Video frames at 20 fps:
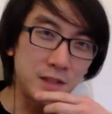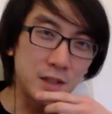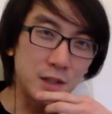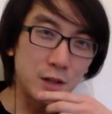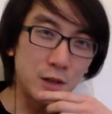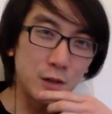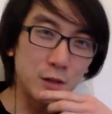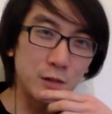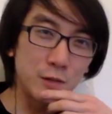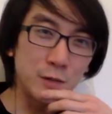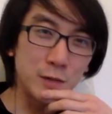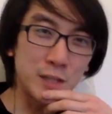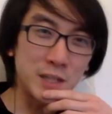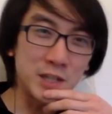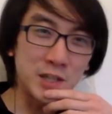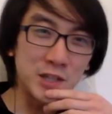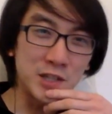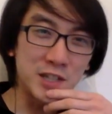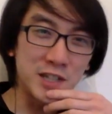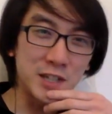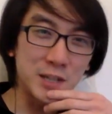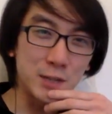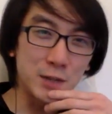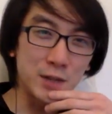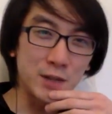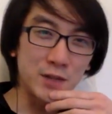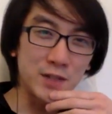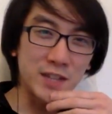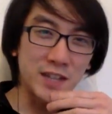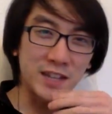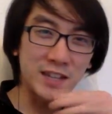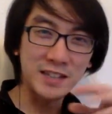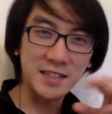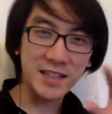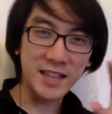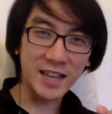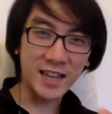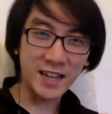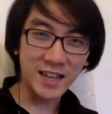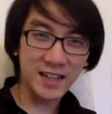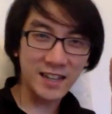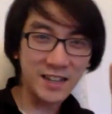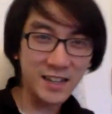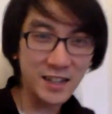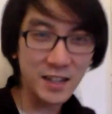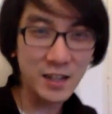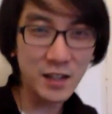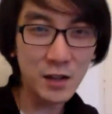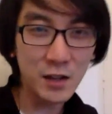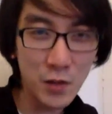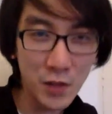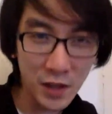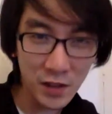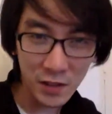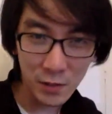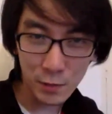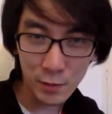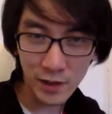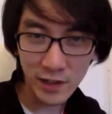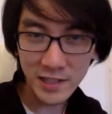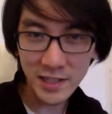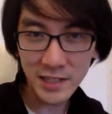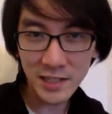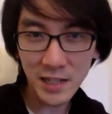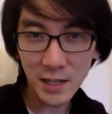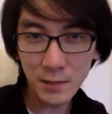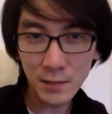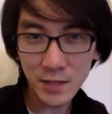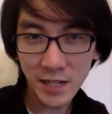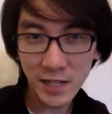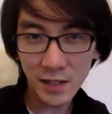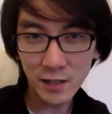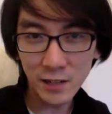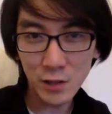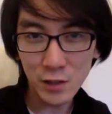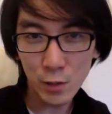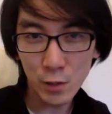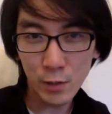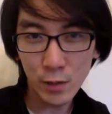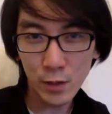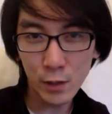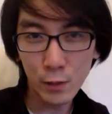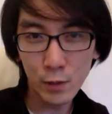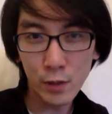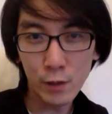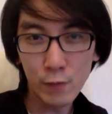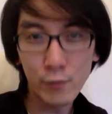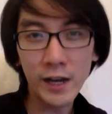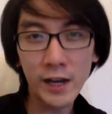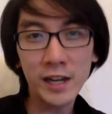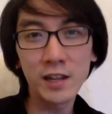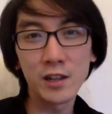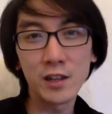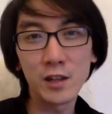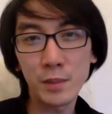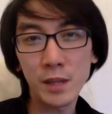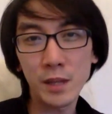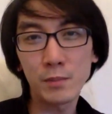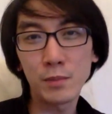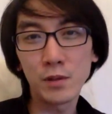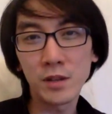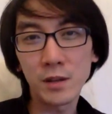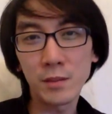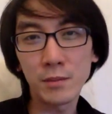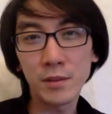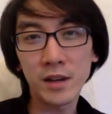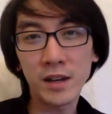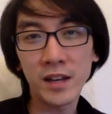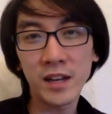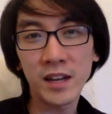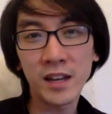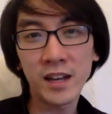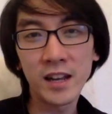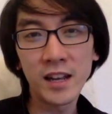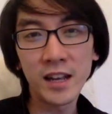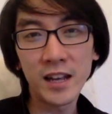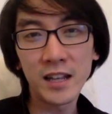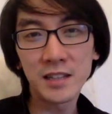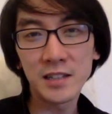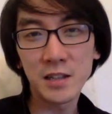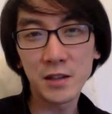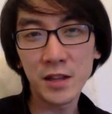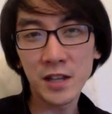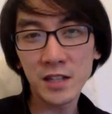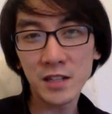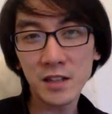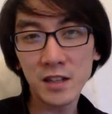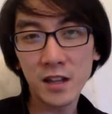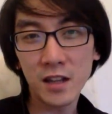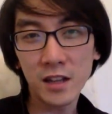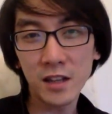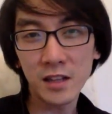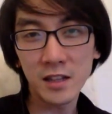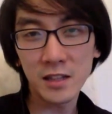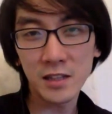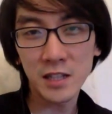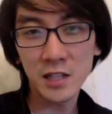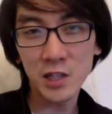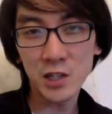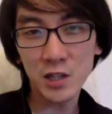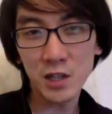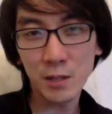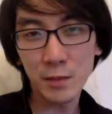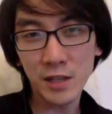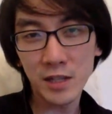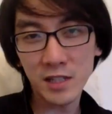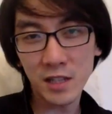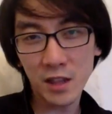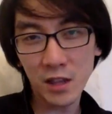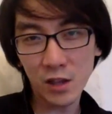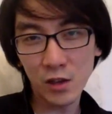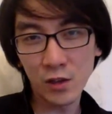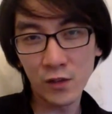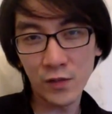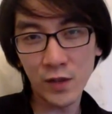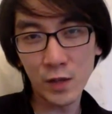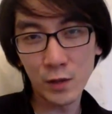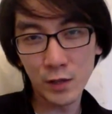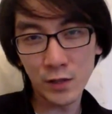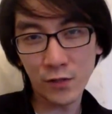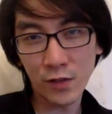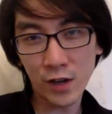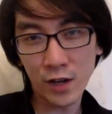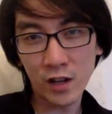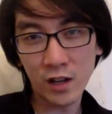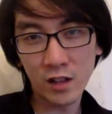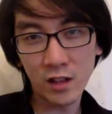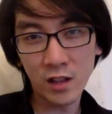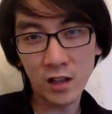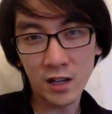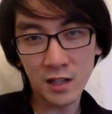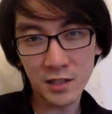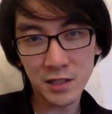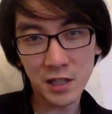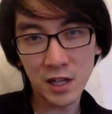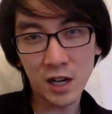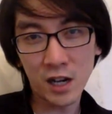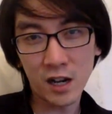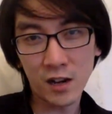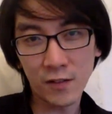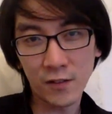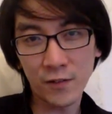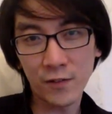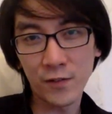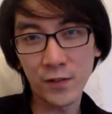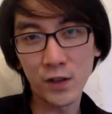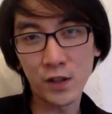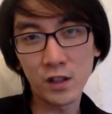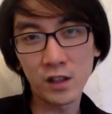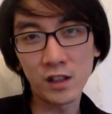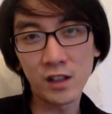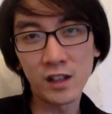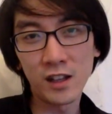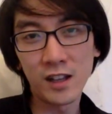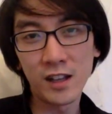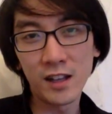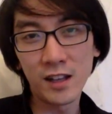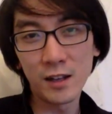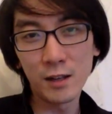So what's interesting is what you've said is that you think the price has come down to a point where regular people can buy it. And so that's interesting, because I think your view is very glass half full.